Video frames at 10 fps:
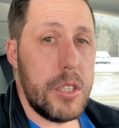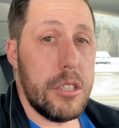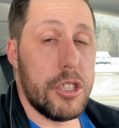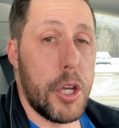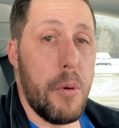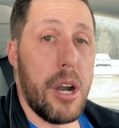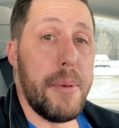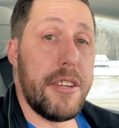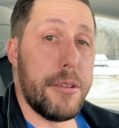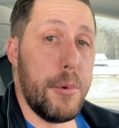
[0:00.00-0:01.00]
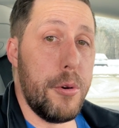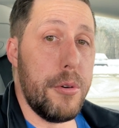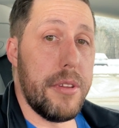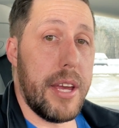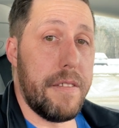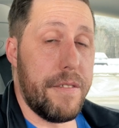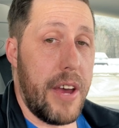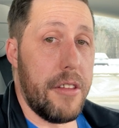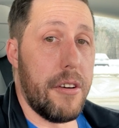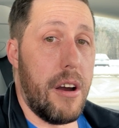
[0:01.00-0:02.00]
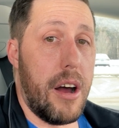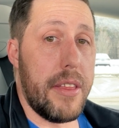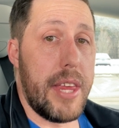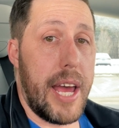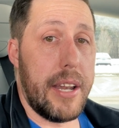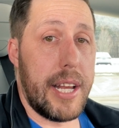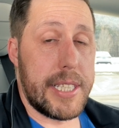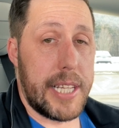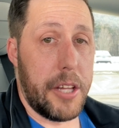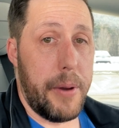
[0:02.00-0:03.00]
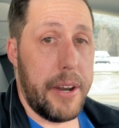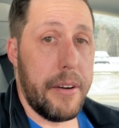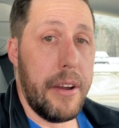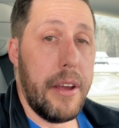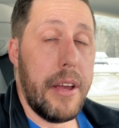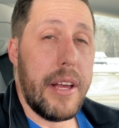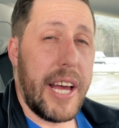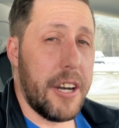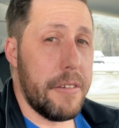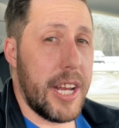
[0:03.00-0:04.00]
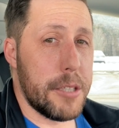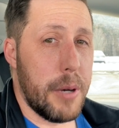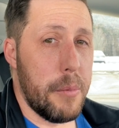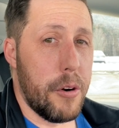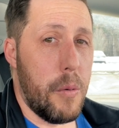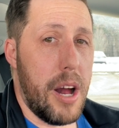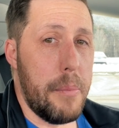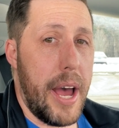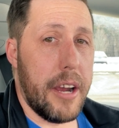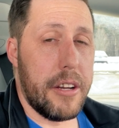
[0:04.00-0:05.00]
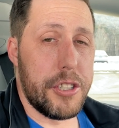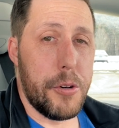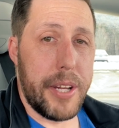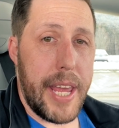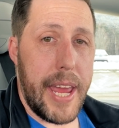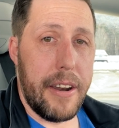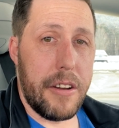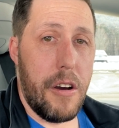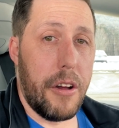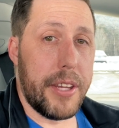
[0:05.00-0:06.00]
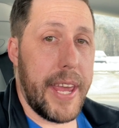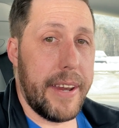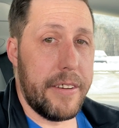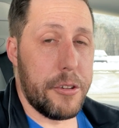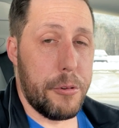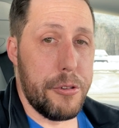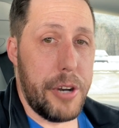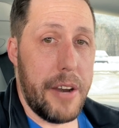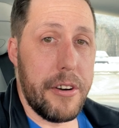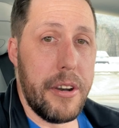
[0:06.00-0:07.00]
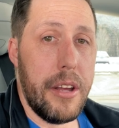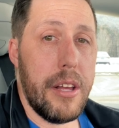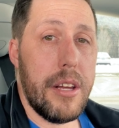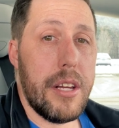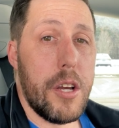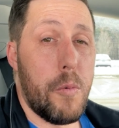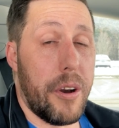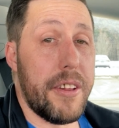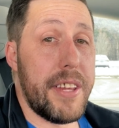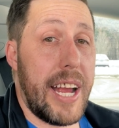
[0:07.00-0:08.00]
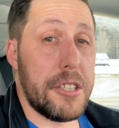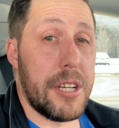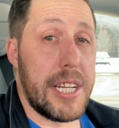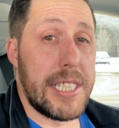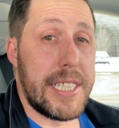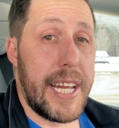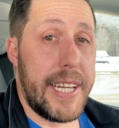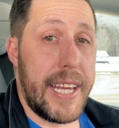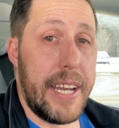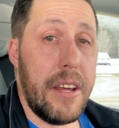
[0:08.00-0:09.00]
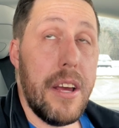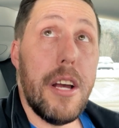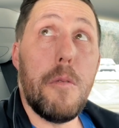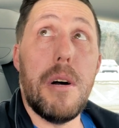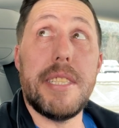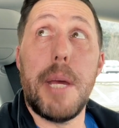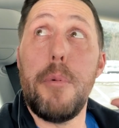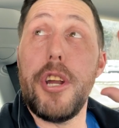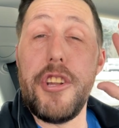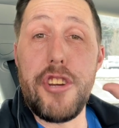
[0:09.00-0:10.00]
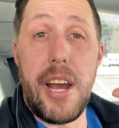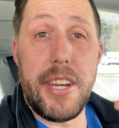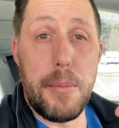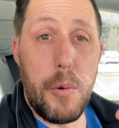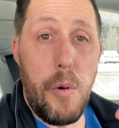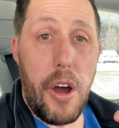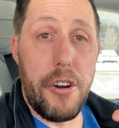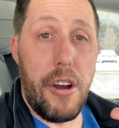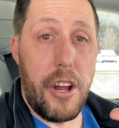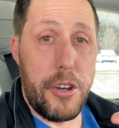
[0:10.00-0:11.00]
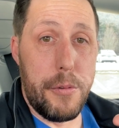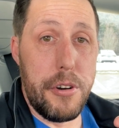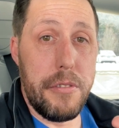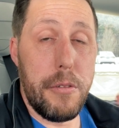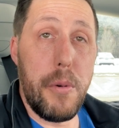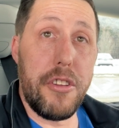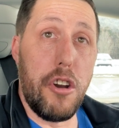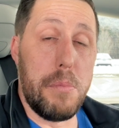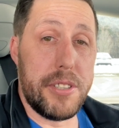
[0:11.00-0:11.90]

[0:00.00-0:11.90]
So you want to be smooth and feather on that accelerator. I don't know if you guys remember a while back a show in Canada called Canada's Worst Driver. One of the exercises they did was they put a giant tub of water on your roof with an open